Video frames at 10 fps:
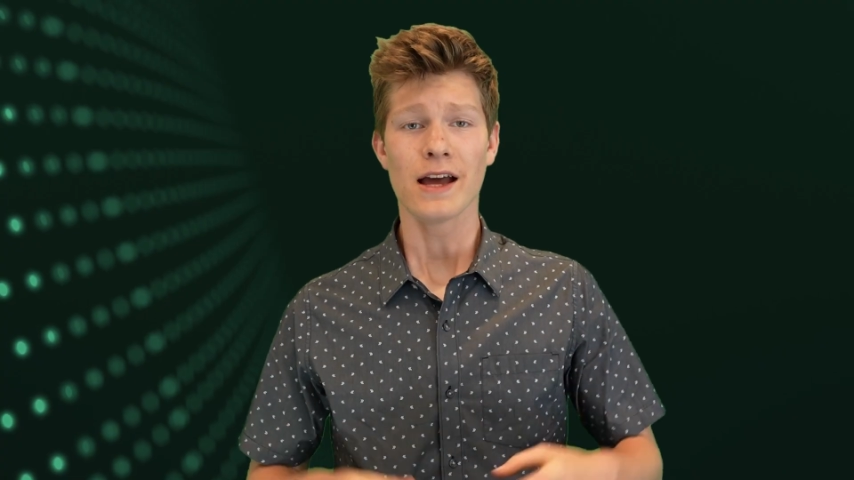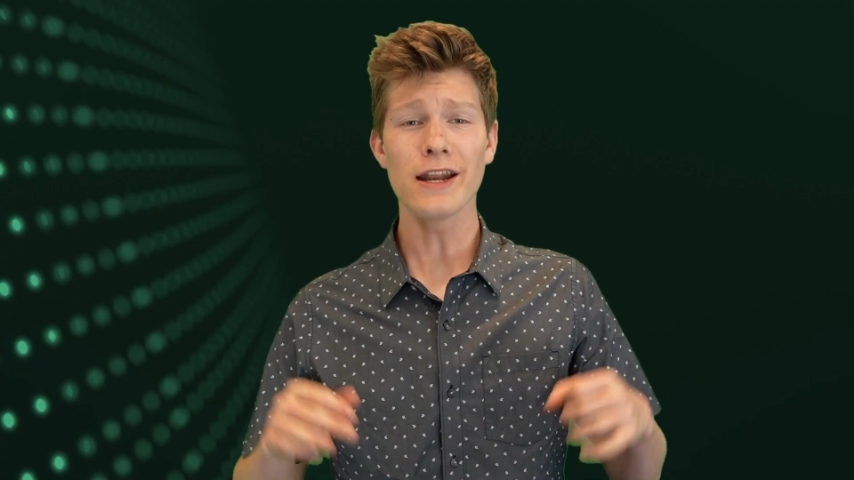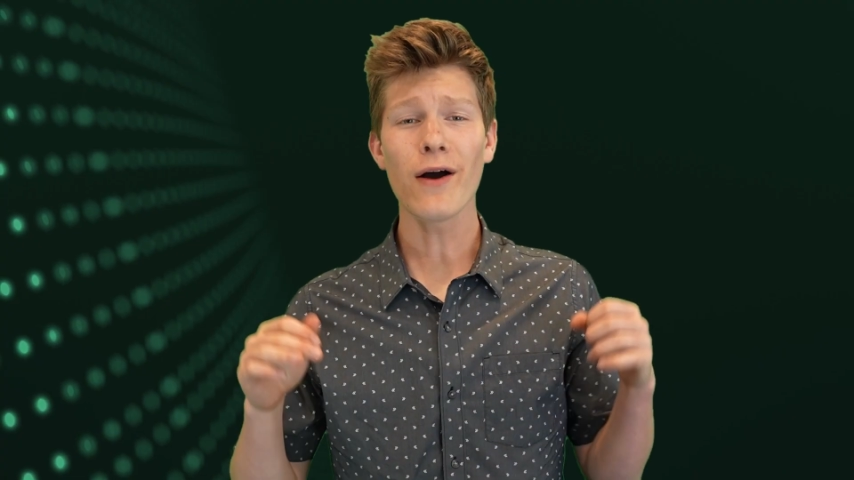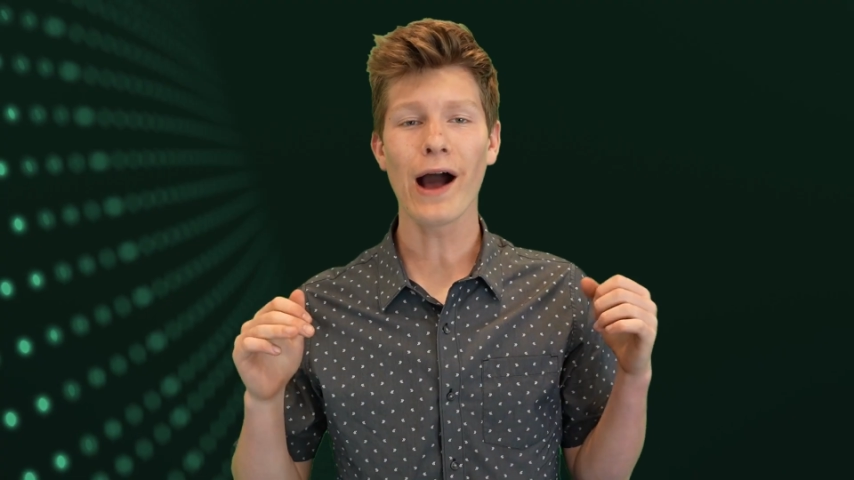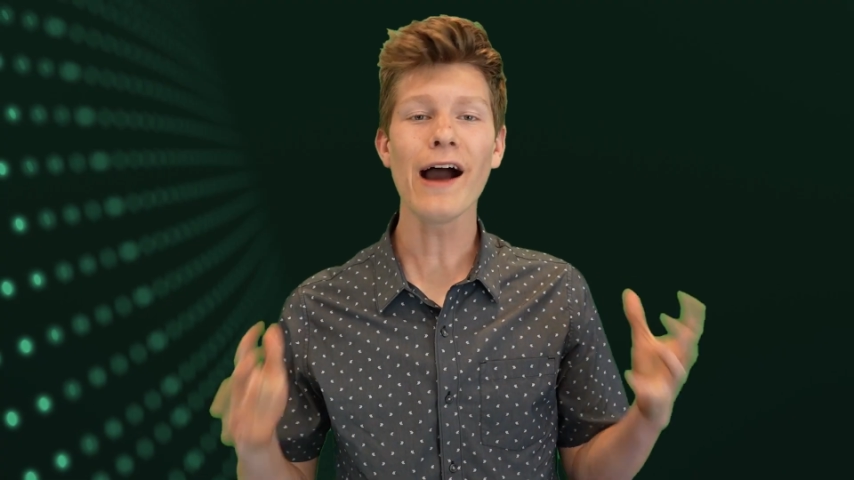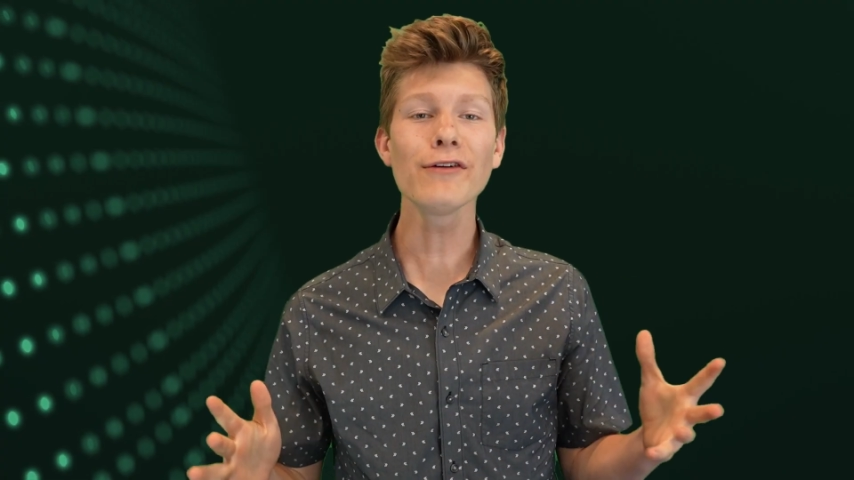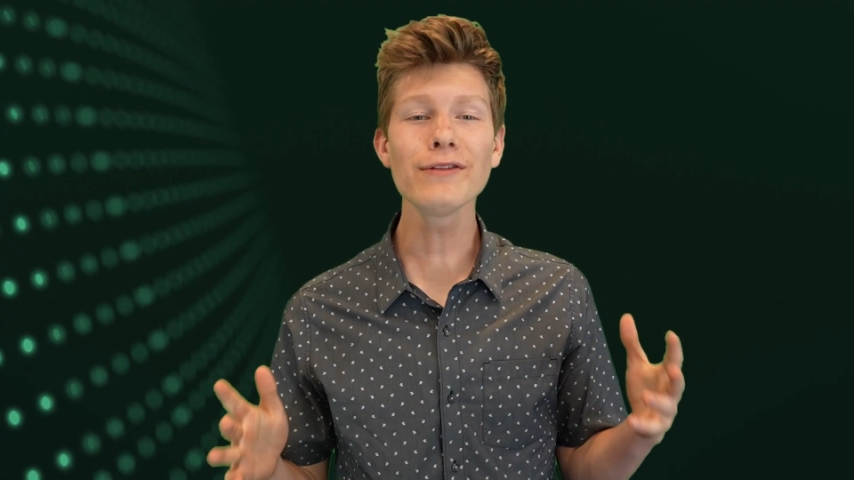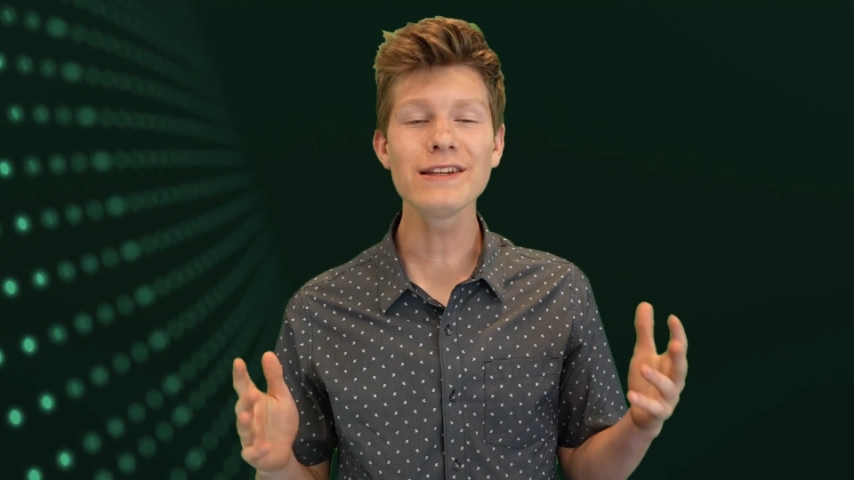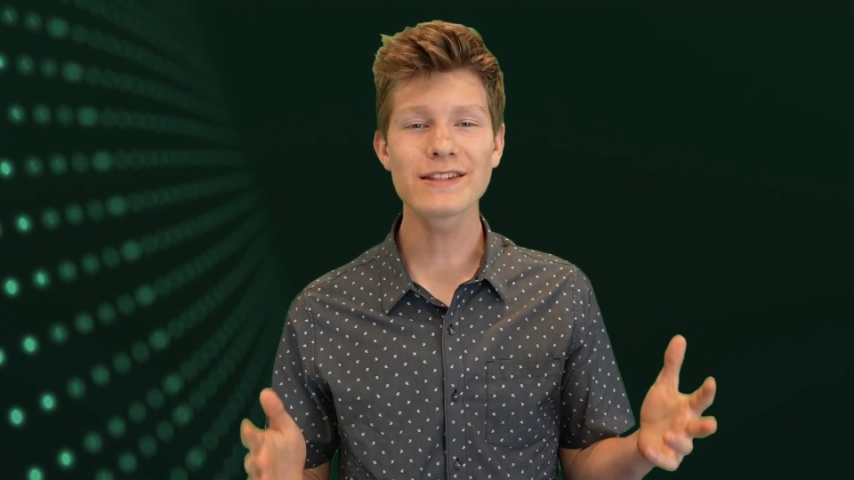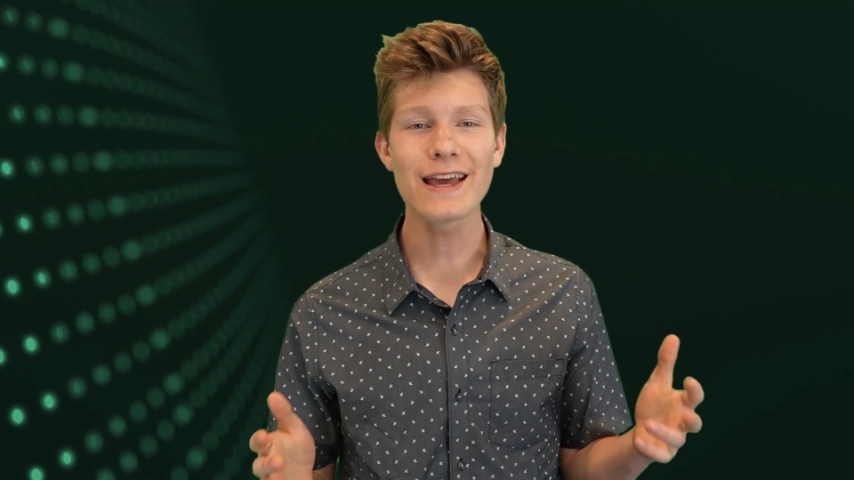Now, how do
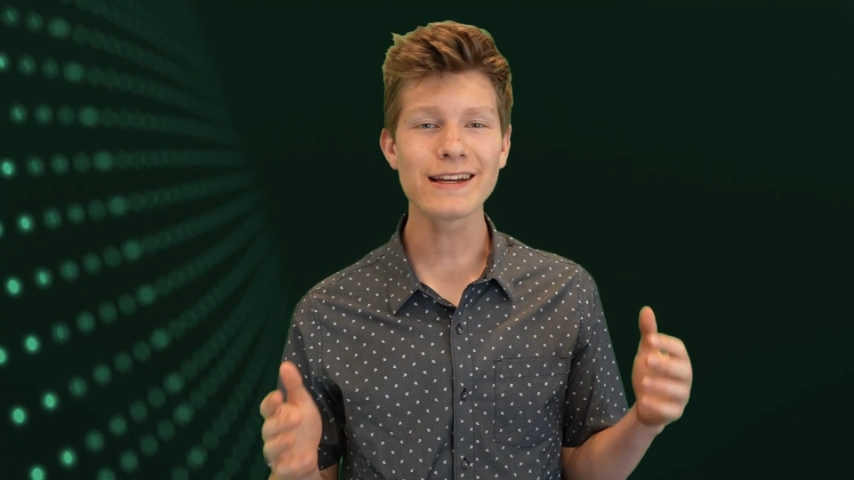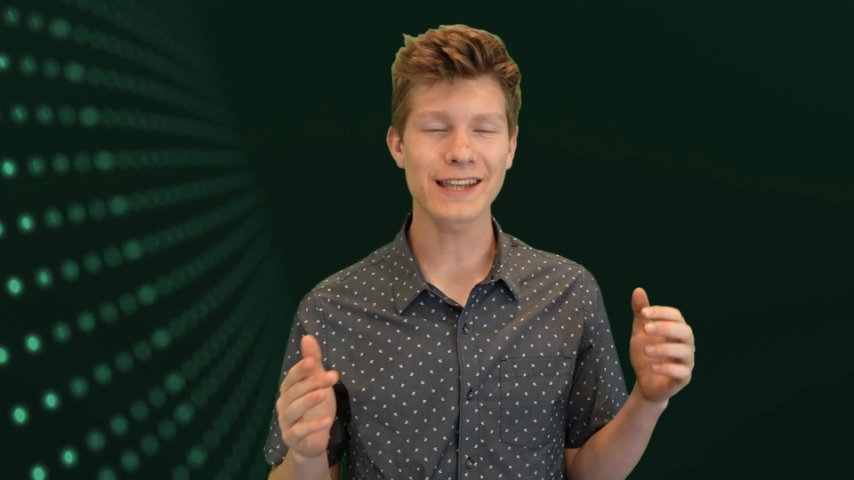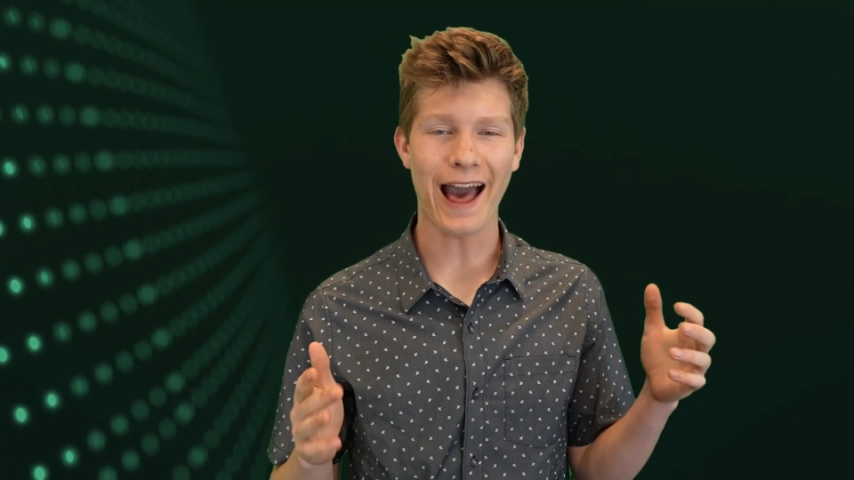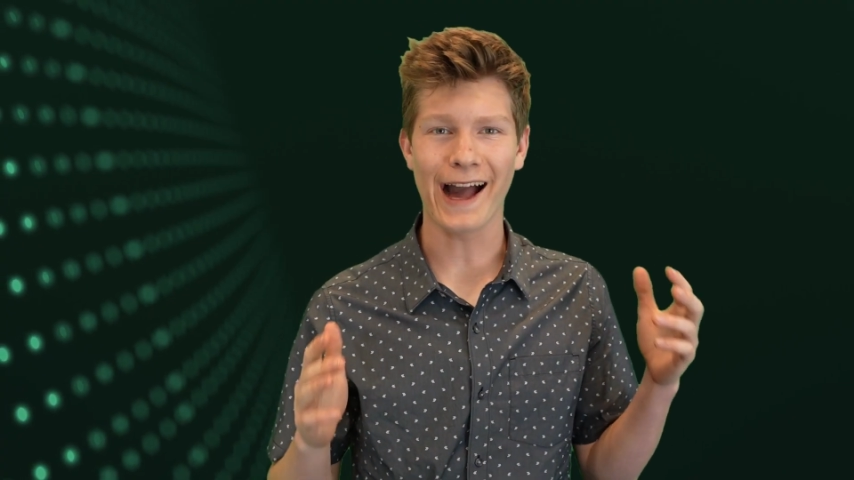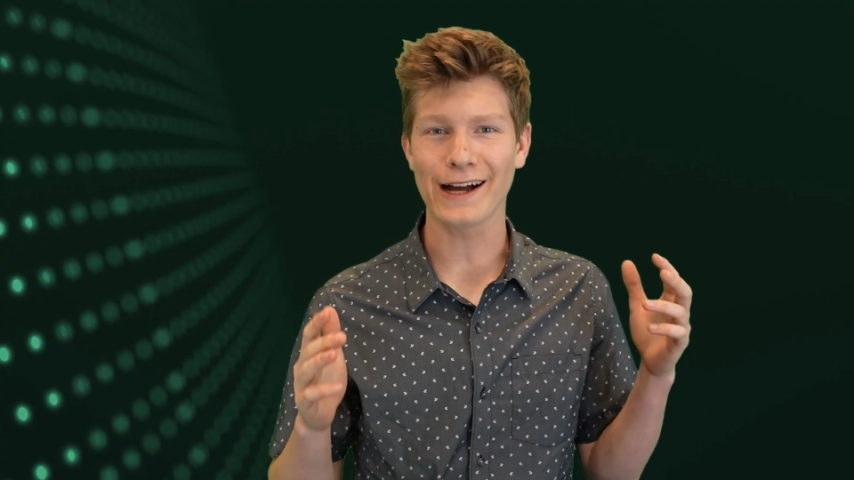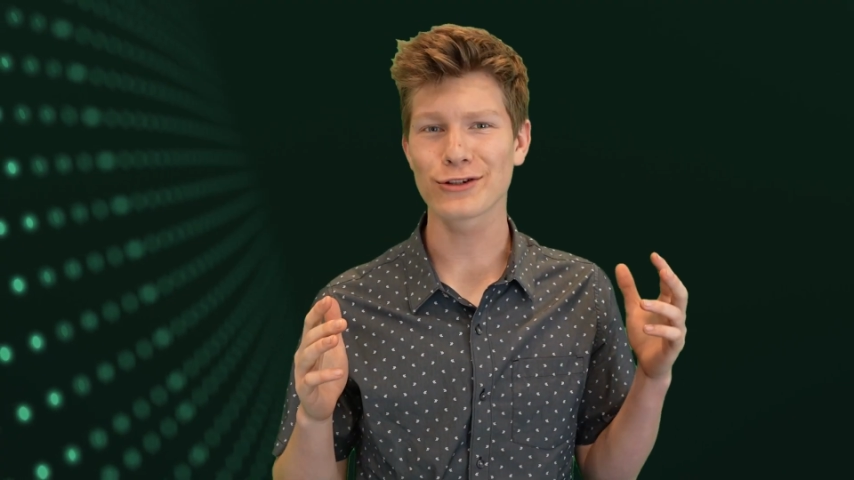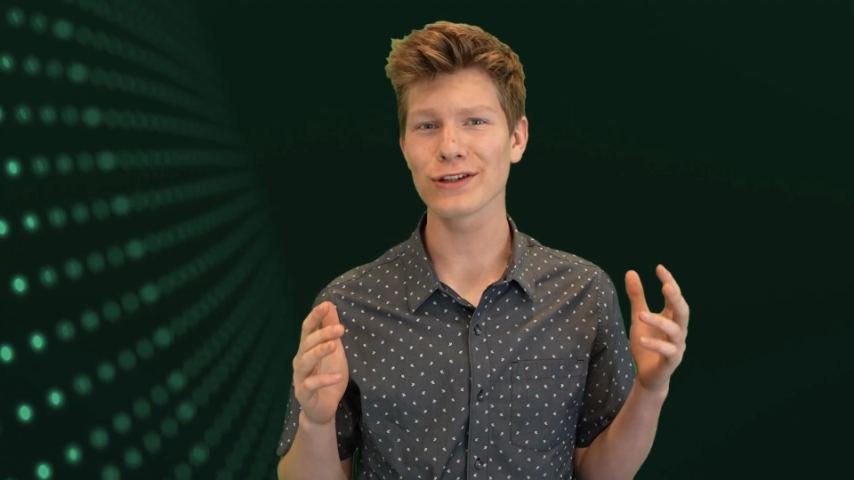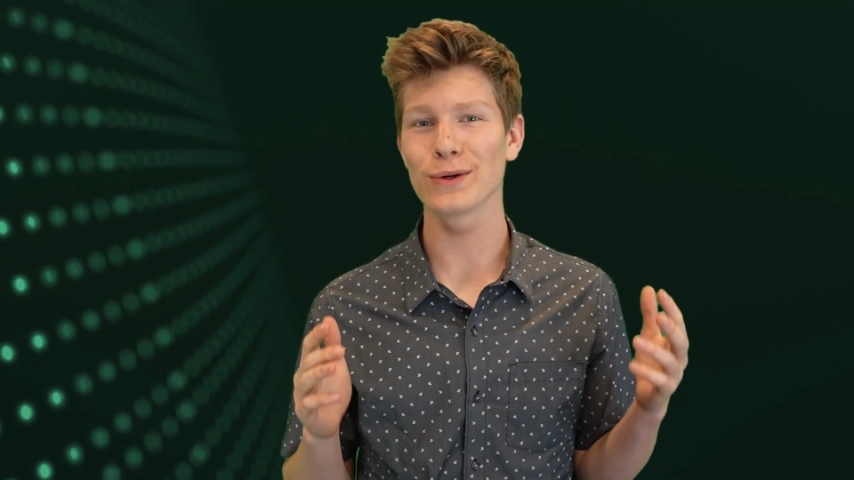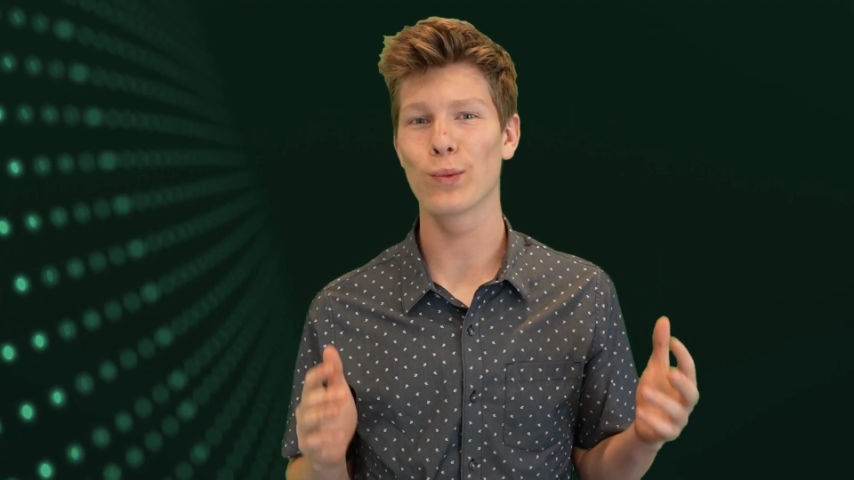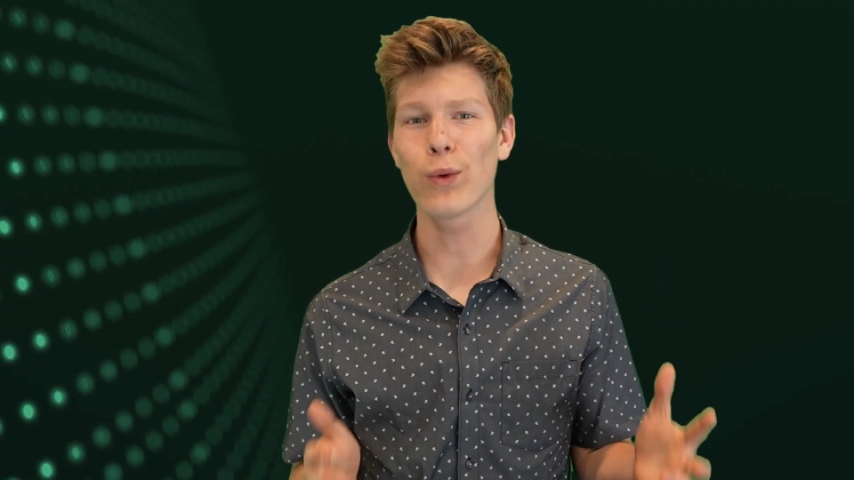these things
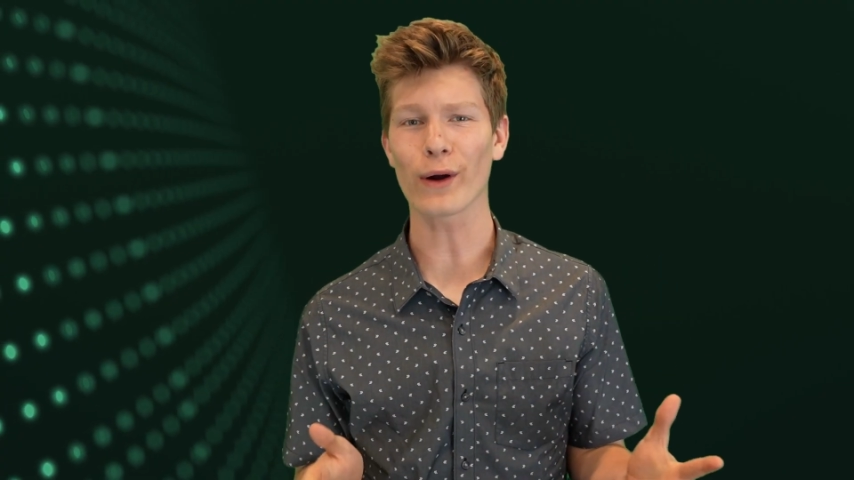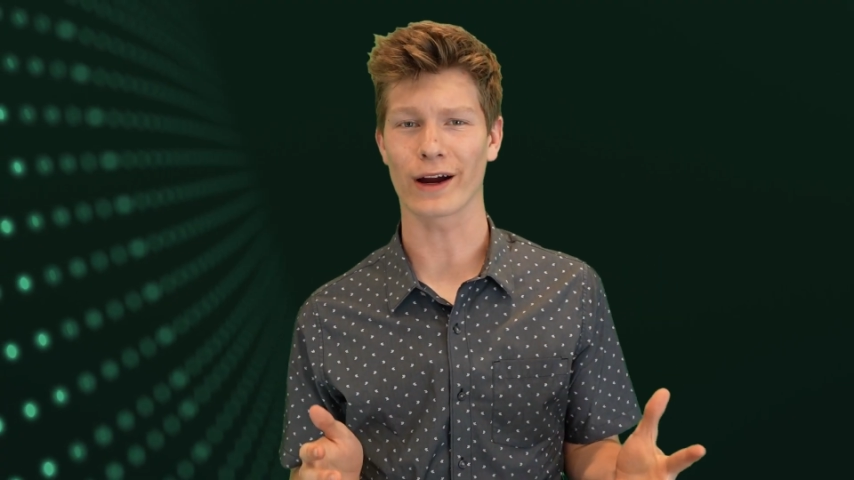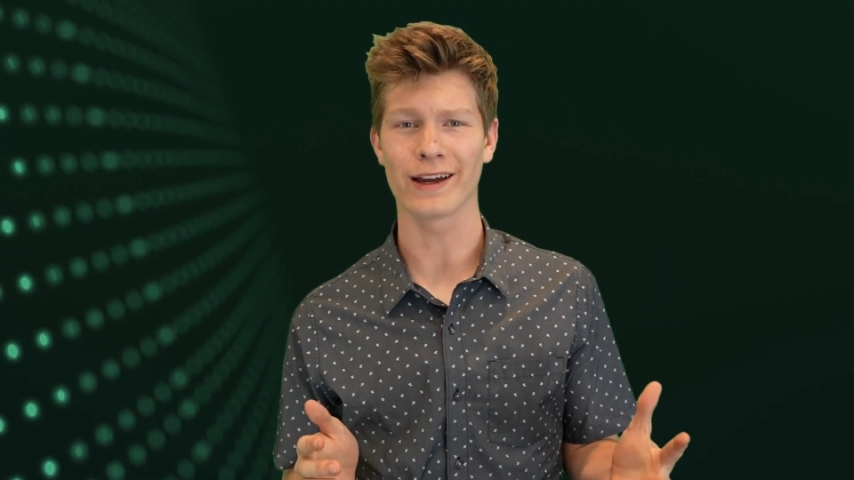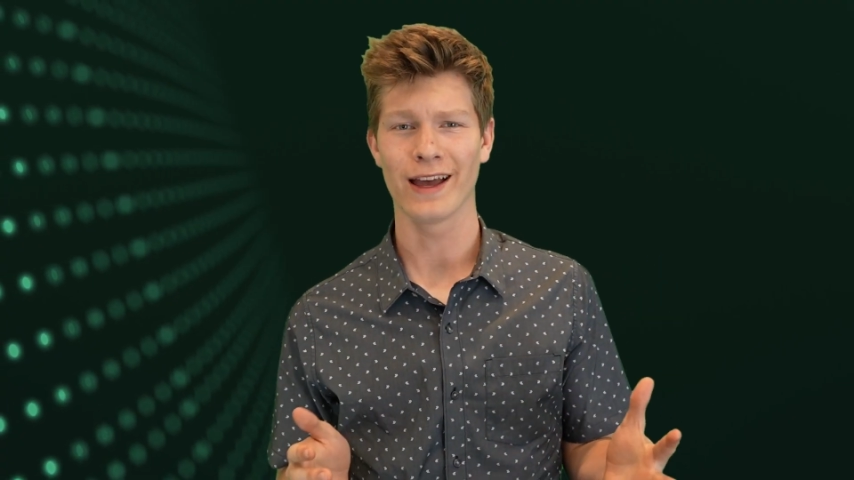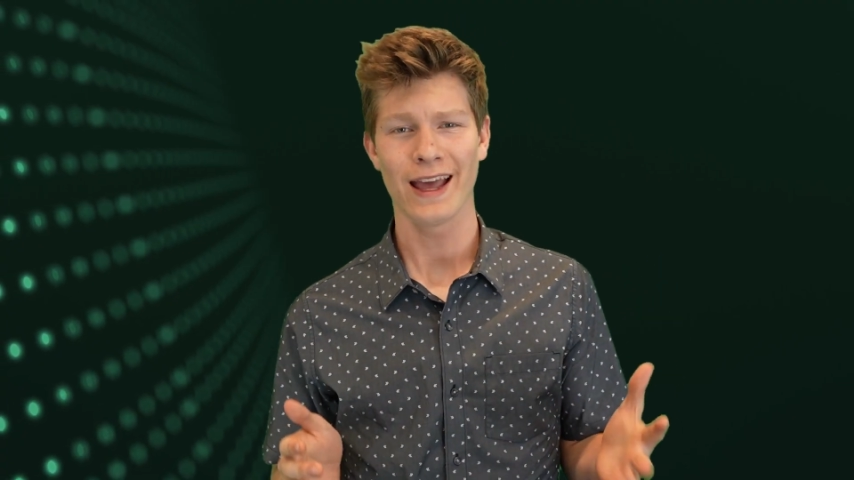actually work?